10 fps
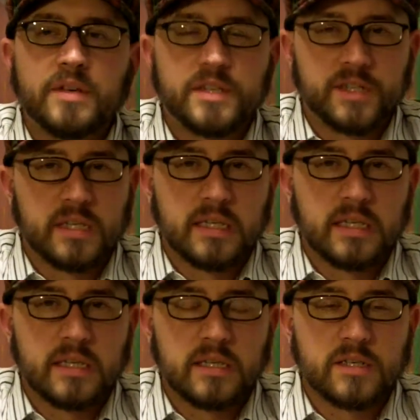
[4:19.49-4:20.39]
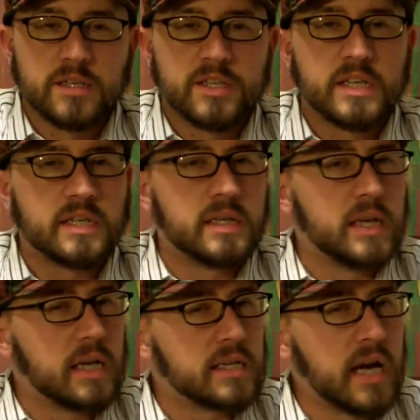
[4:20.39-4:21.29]
There's just a
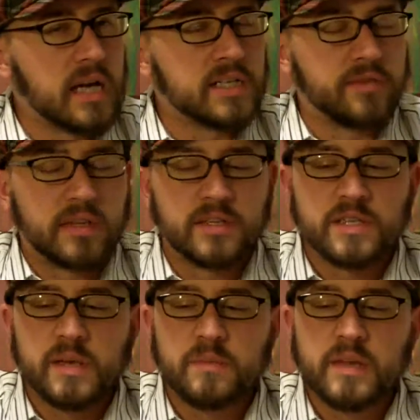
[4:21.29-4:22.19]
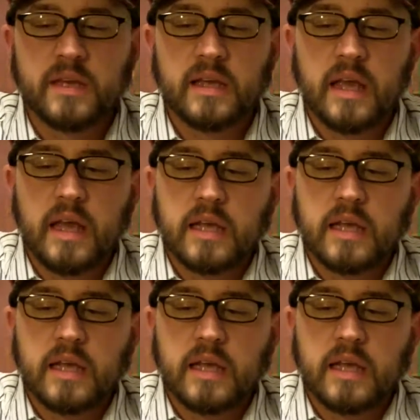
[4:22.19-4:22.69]
touch of it, just something,